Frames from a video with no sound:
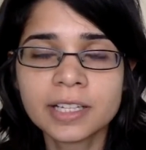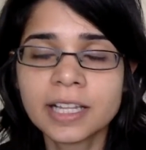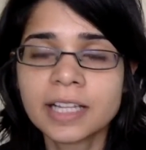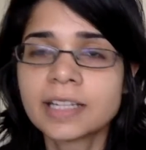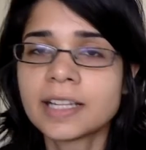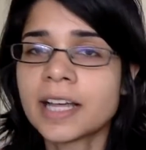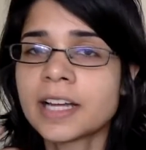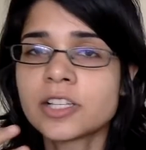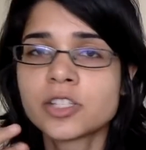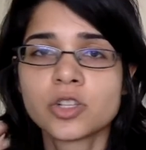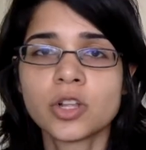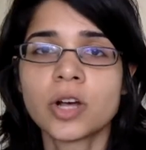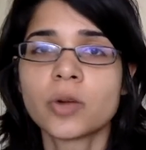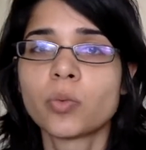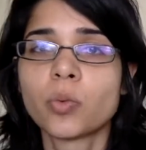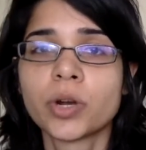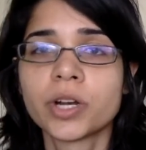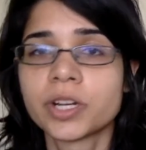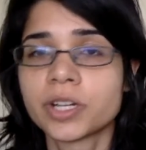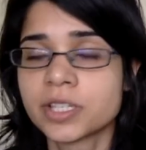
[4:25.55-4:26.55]
then that is
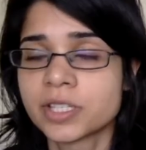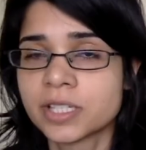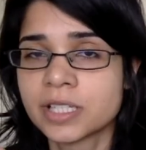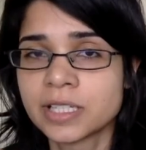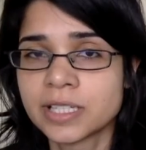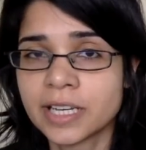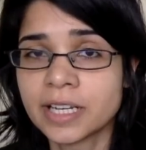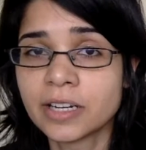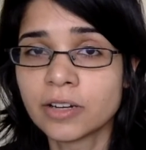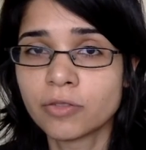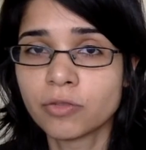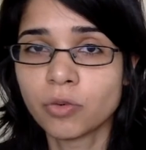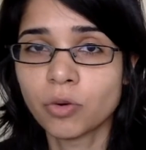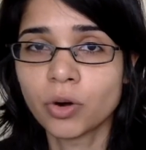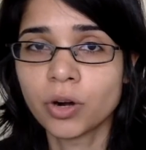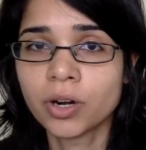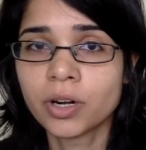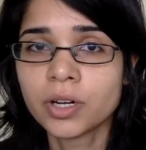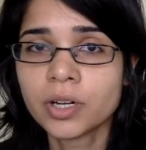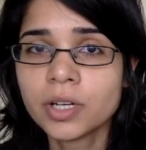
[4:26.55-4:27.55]
not what it is intended
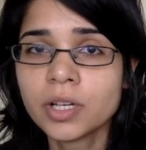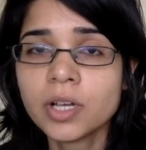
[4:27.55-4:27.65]
for.